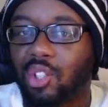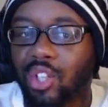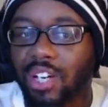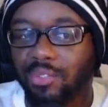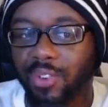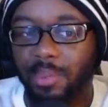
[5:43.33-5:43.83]

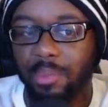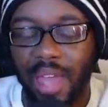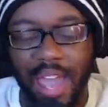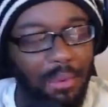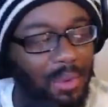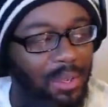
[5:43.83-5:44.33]
from
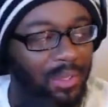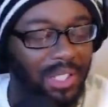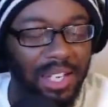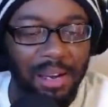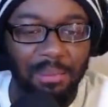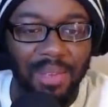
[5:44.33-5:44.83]
that
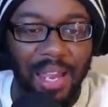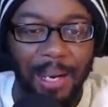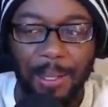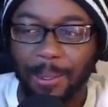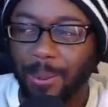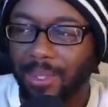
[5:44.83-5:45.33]
multi, I'm like,
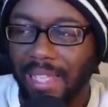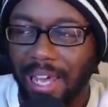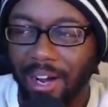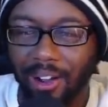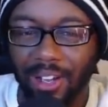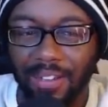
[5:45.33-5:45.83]
oh, was that
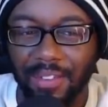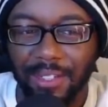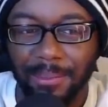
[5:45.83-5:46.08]
all of it?